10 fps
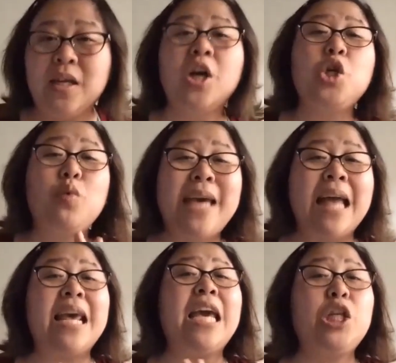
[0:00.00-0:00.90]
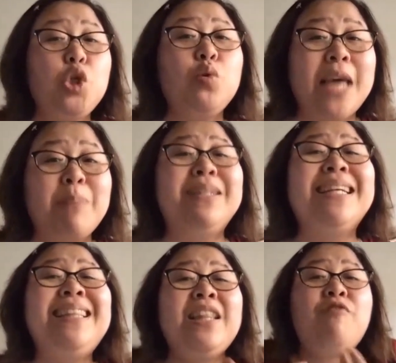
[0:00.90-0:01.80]
you get a new game
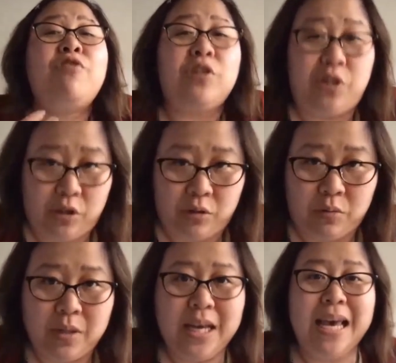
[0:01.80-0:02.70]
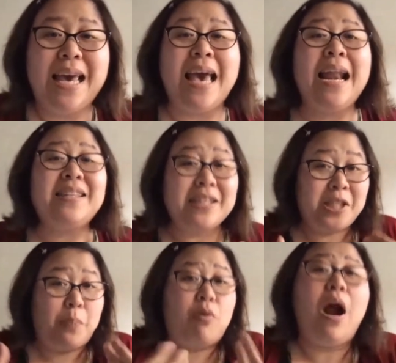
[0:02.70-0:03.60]
delivered to you and it's a
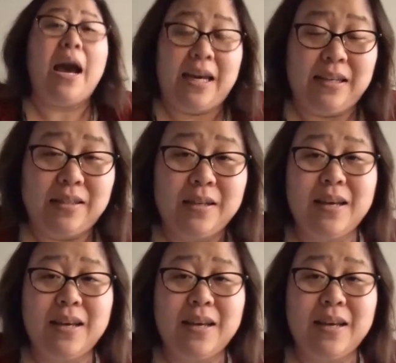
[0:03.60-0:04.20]
surprise.